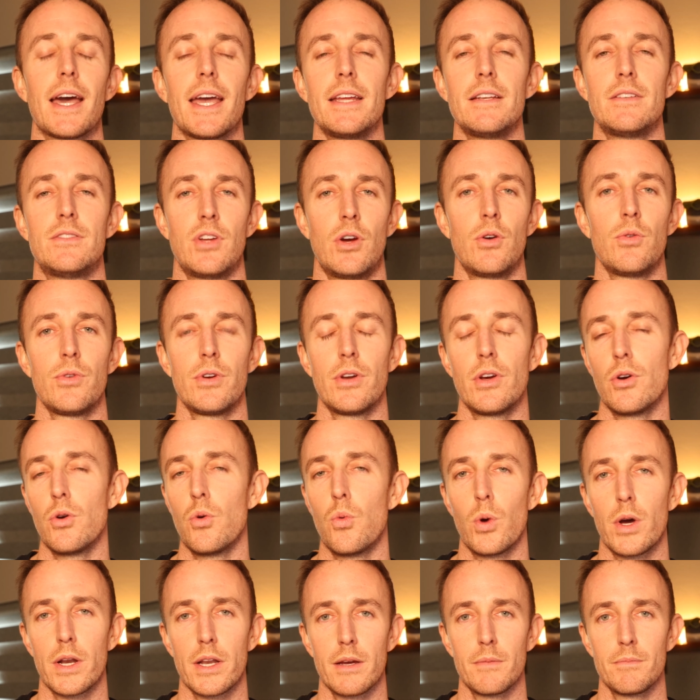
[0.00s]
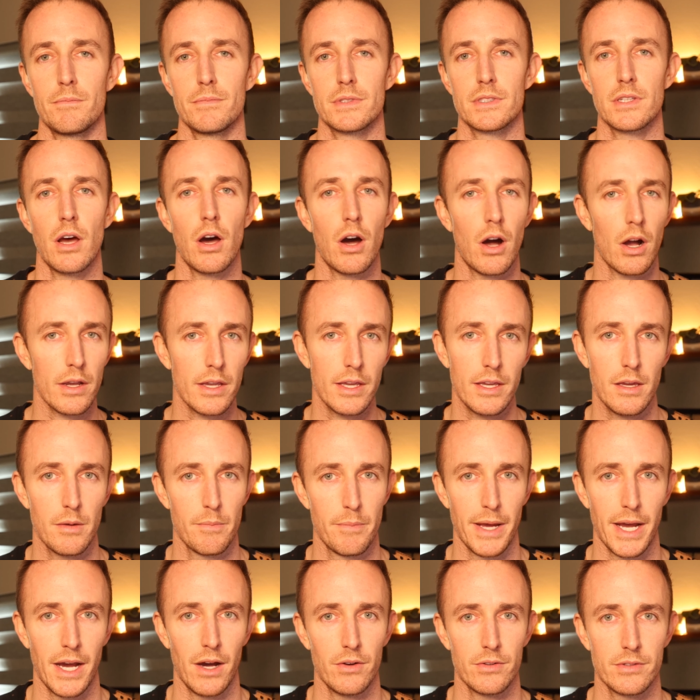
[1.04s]
I don't know what I'm talking
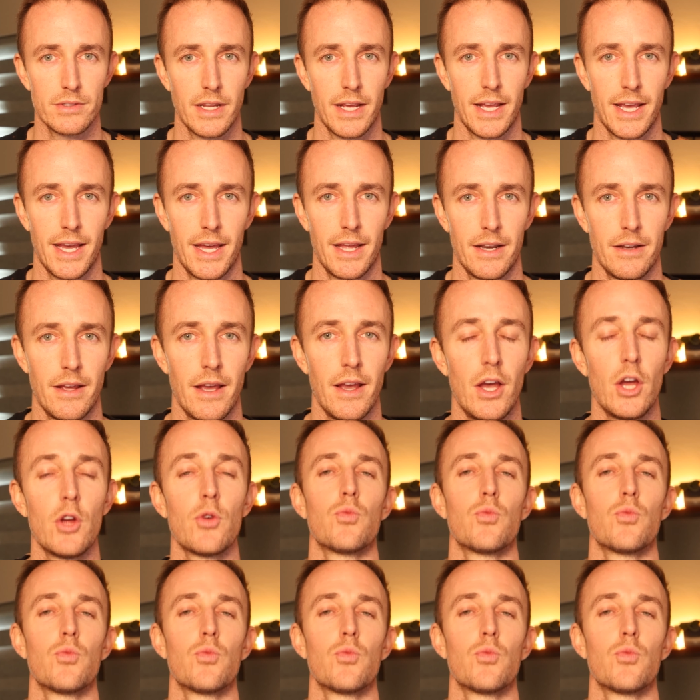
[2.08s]
about and